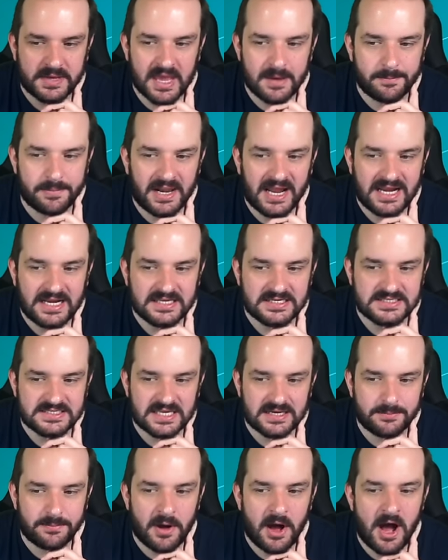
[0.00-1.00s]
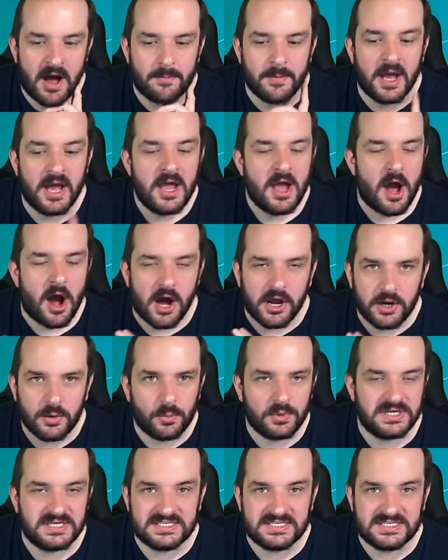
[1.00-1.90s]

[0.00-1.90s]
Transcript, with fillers: get played instead of Palmer. I don't want